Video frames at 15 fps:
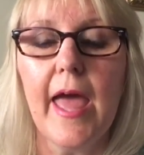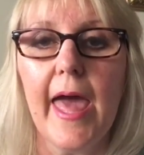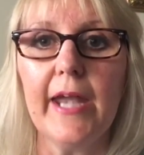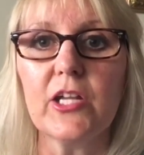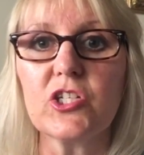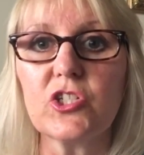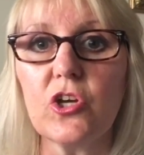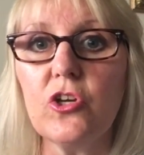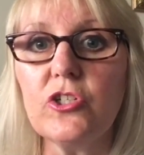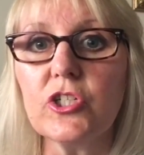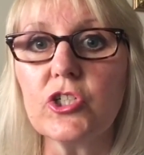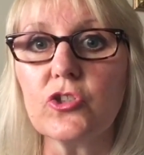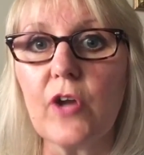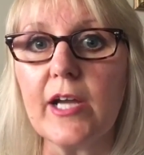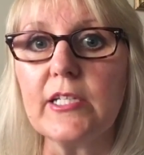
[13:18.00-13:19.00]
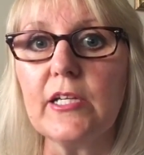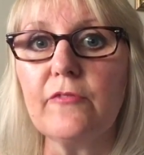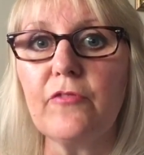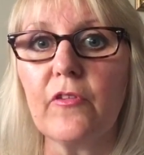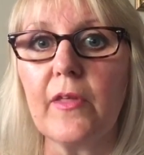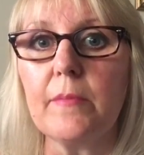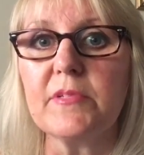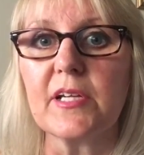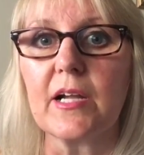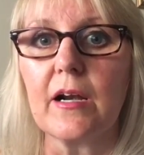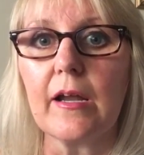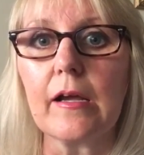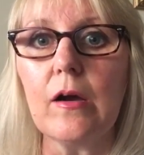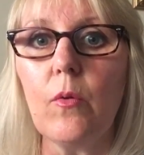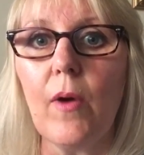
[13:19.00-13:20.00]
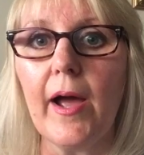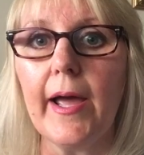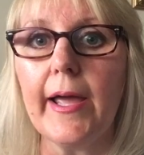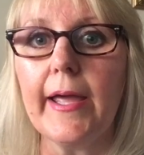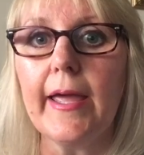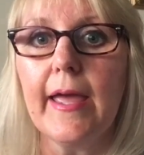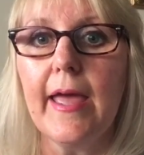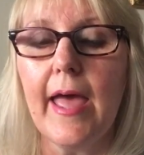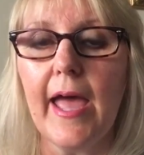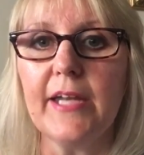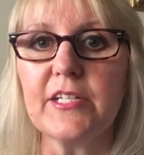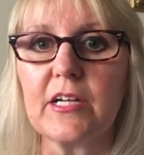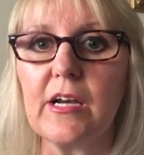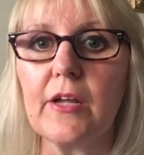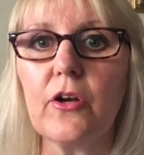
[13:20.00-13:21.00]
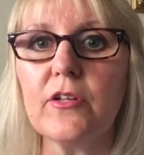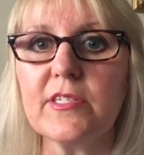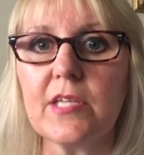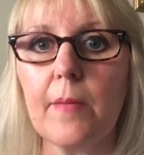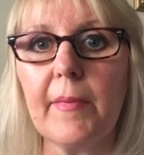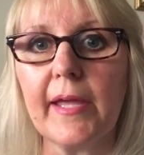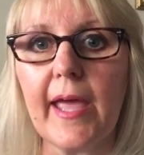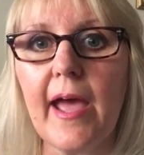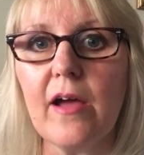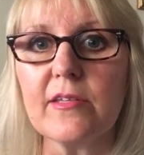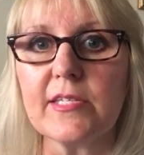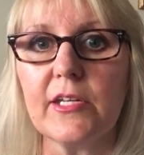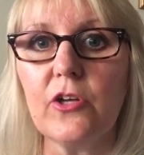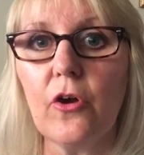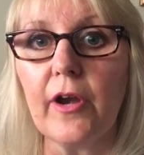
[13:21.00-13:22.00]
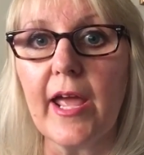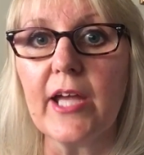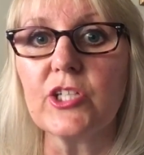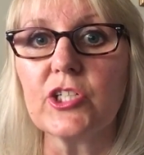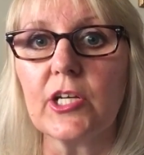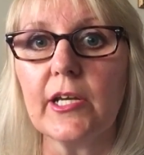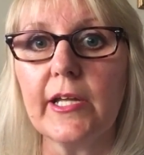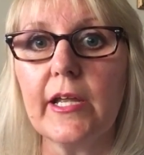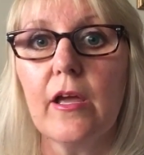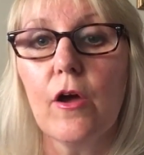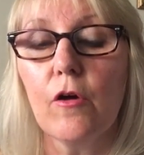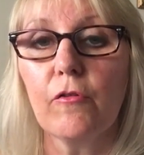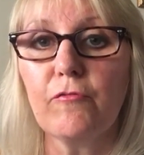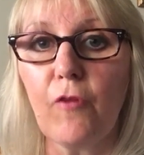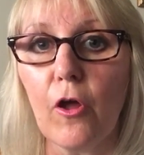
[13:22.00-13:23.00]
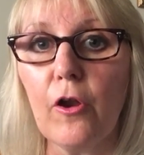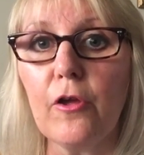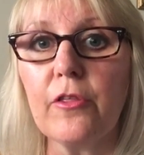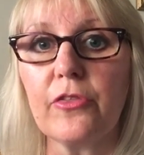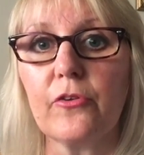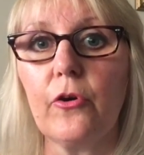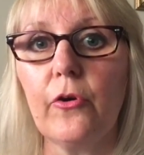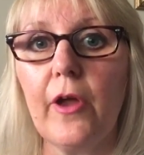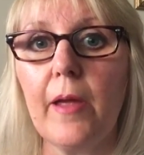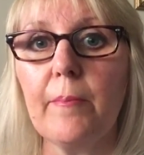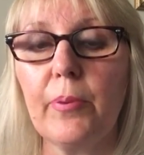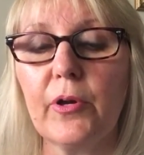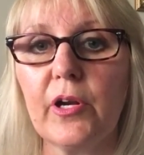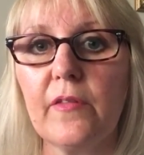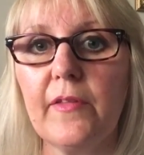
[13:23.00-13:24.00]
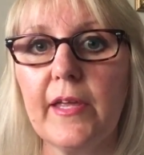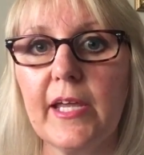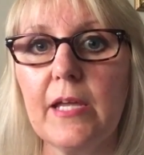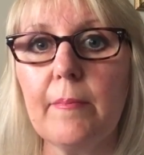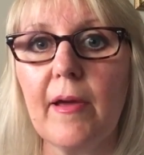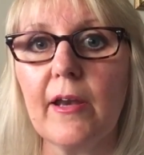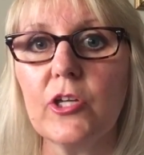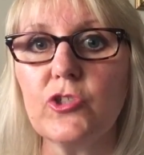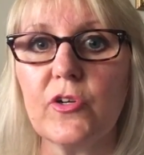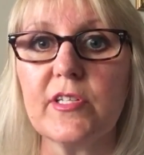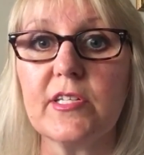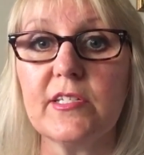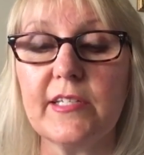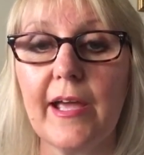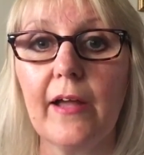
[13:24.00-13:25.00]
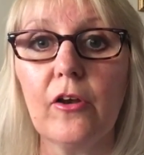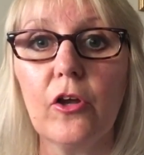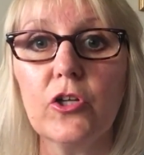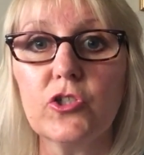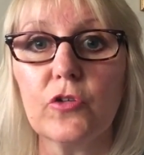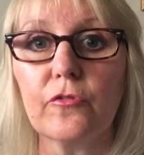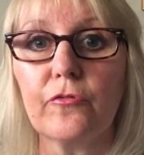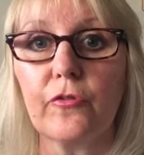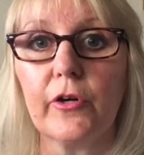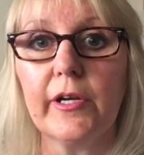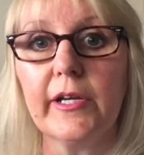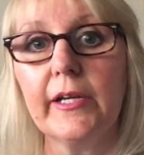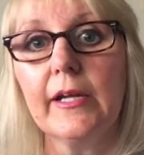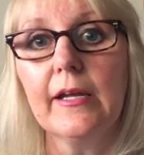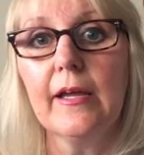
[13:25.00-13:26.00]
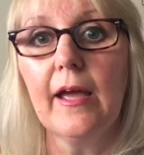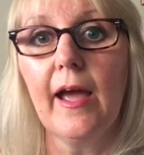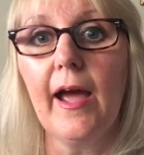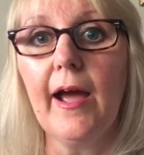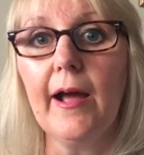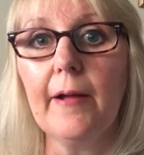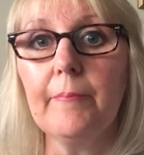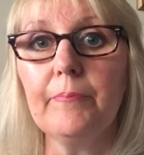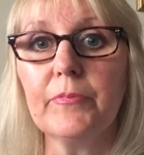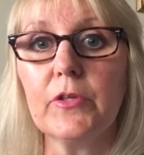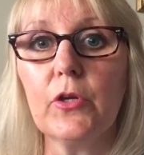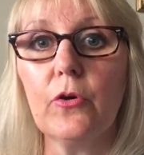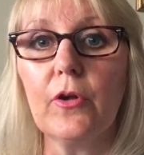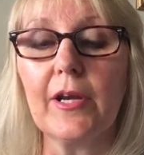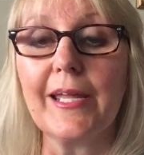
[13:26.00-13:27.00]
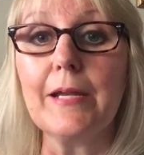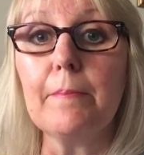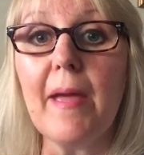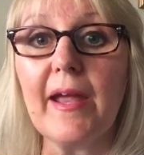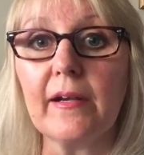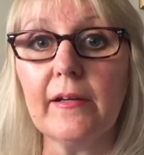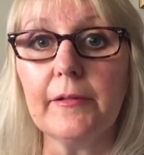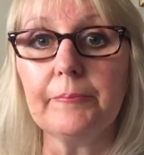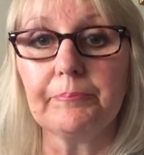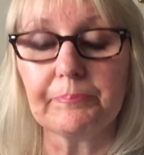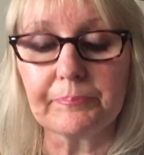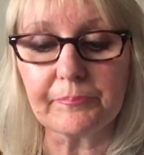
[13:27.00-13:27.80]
and it's too distracting for them to click away and to click on something else and not actually follow through and put in their email address and download your free your lead magnet.